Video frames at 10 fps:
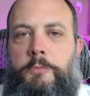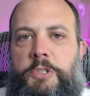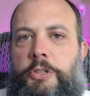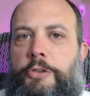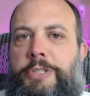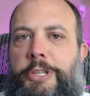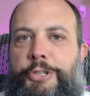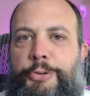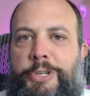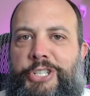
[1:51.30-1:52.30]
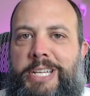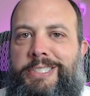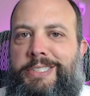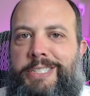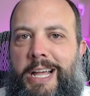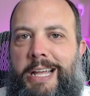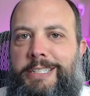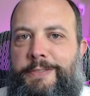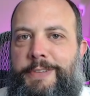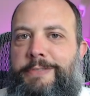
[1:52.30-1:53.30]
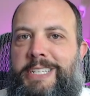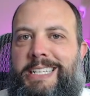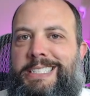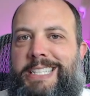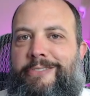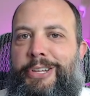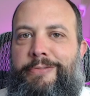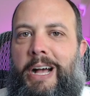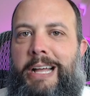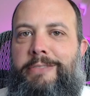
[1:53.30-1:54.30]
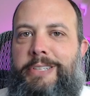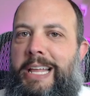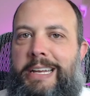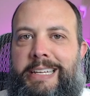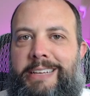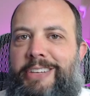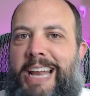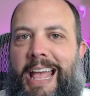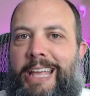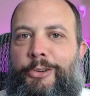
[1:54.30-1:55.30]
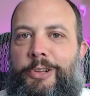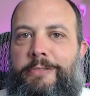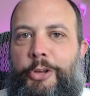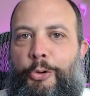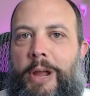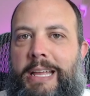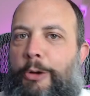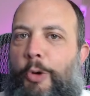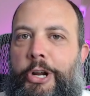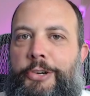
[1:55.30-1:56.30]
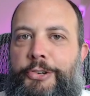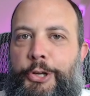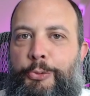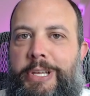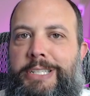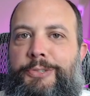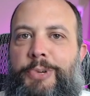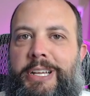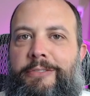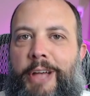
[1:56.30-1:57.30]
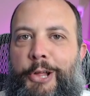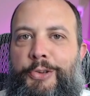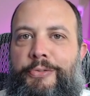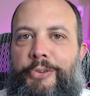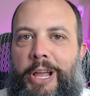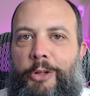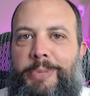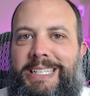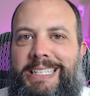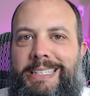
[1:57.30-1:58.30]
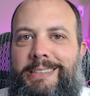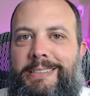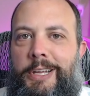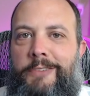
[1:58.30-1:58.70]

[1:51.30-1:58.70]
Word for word: So using the two adjacent sides, 50 and 75, and that given angle of the crank at 100 degrees, we get a value for LBD of